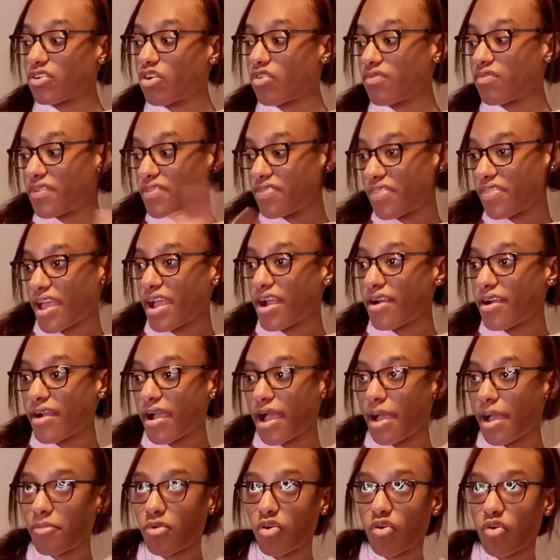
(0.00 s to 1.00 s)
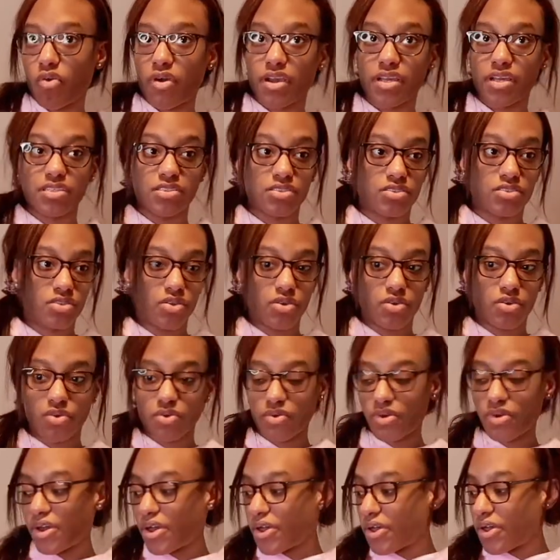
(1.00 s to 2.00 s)
over there I'm going
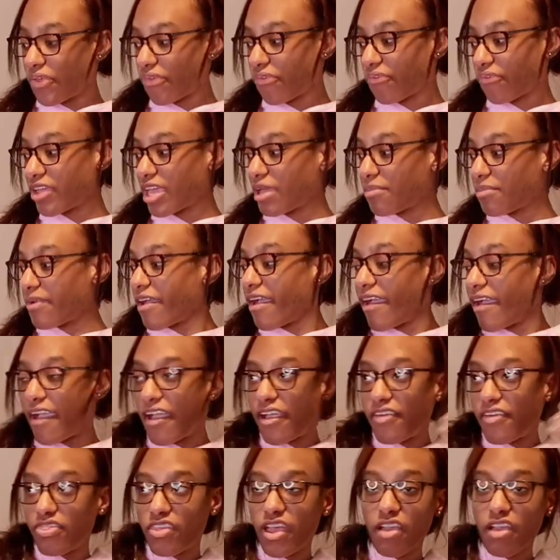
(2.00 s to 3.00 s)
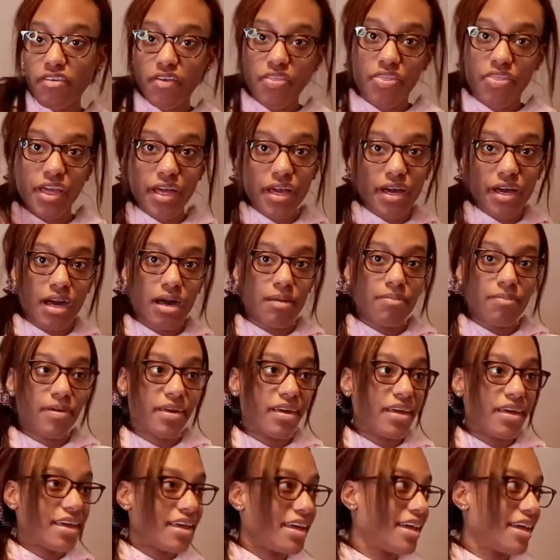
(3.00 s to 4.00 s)
to sweep everything up
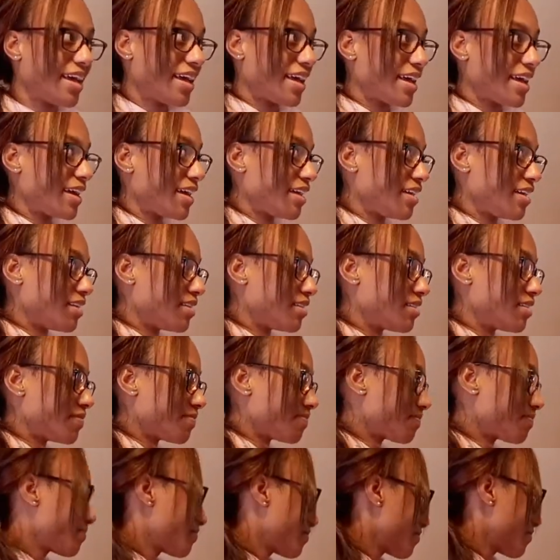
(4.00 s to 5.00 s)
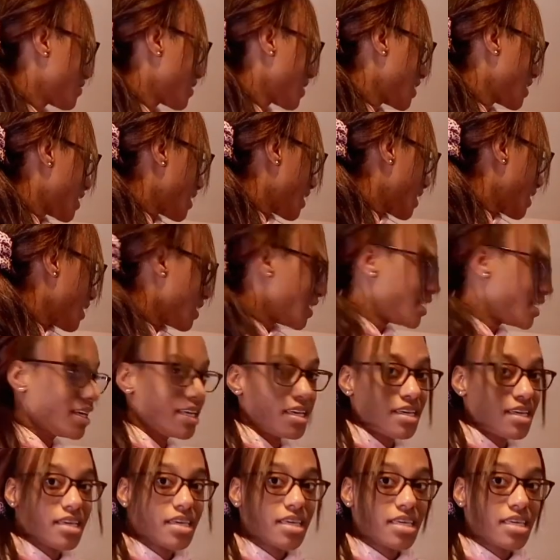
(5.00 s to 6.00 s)
and
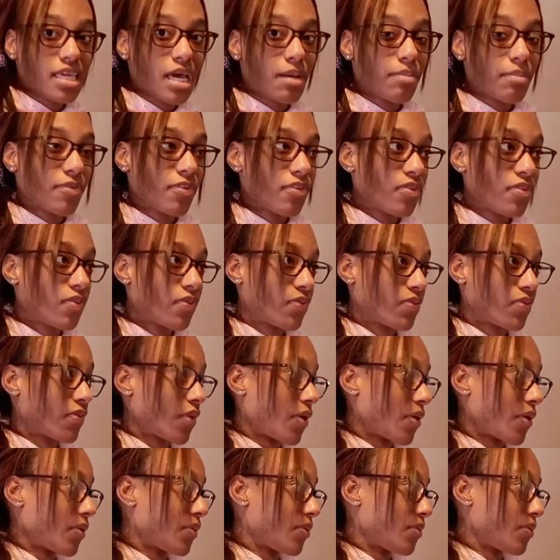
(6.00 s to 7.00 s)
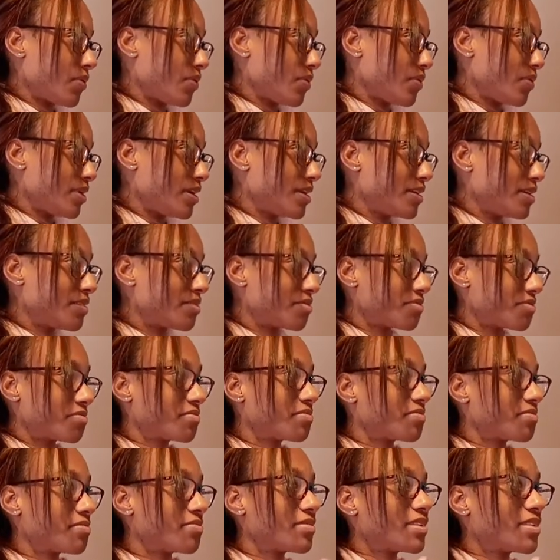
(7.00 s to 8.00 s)
yep, so
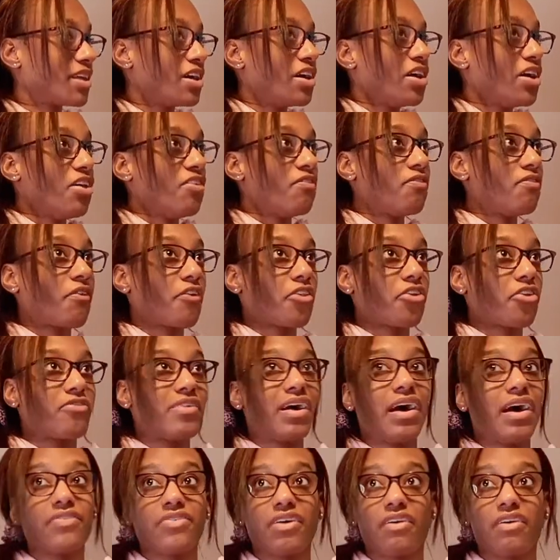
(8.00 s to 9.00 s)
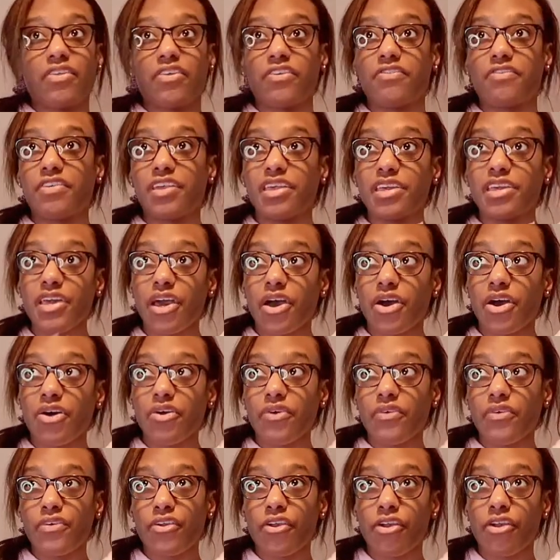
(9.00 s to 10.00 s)
for the rest of this
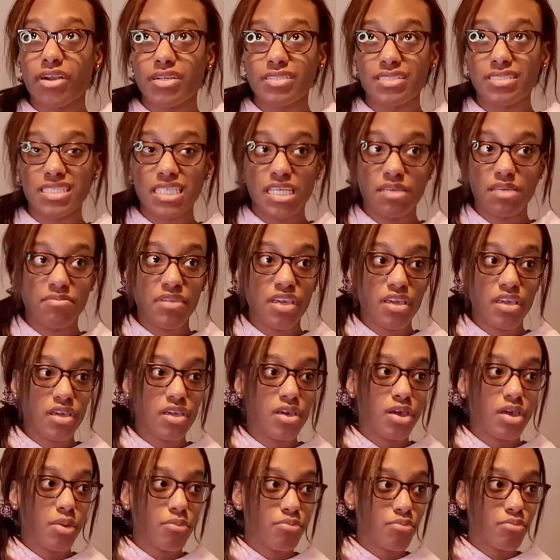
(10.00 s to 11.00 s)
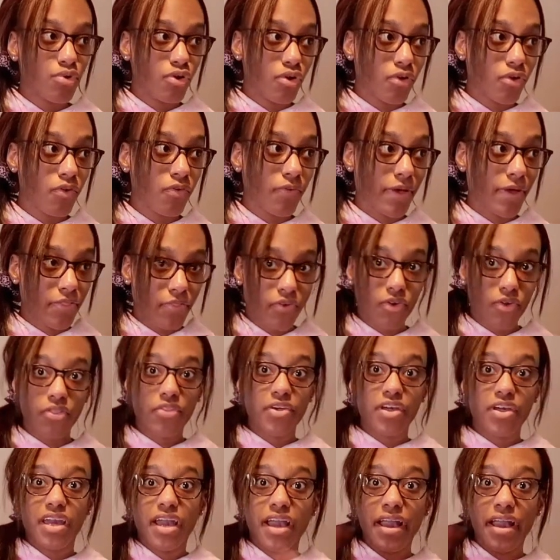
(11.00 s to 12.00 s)
video, you're gonna see me move like
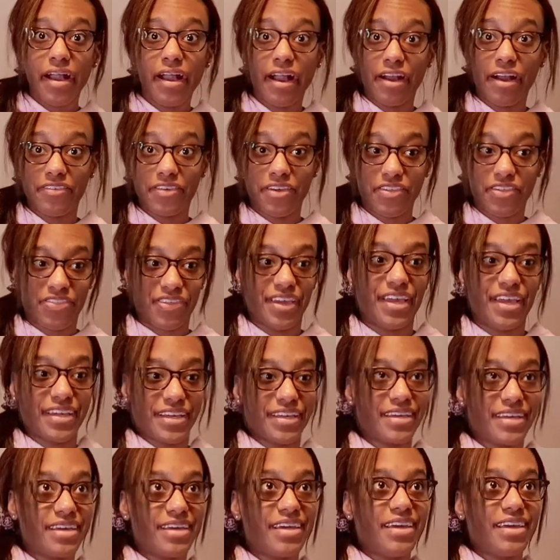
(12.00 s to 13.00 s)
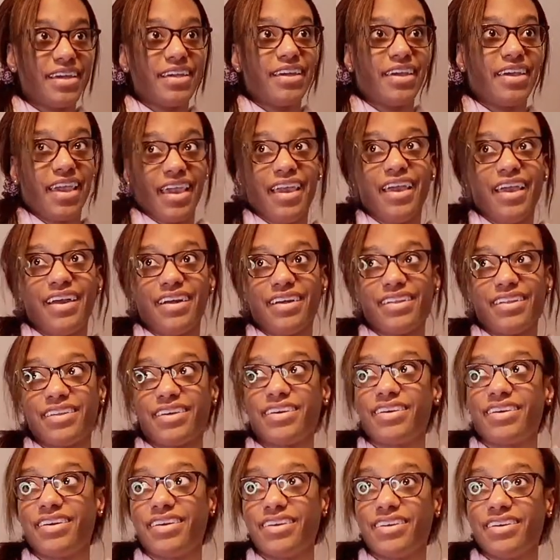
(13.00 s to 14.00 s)
really everything. And
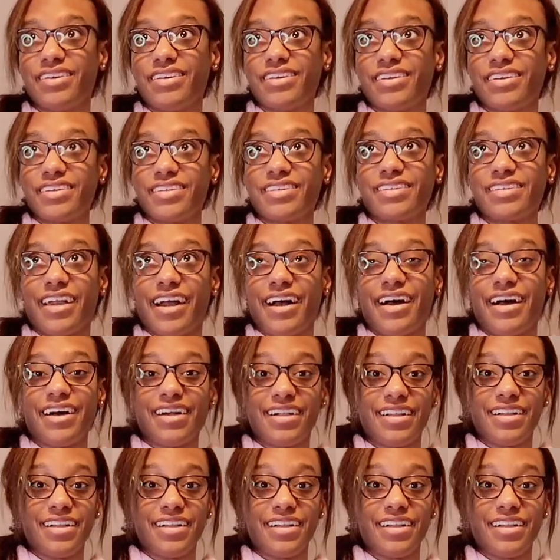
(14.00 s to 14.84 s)
yeah,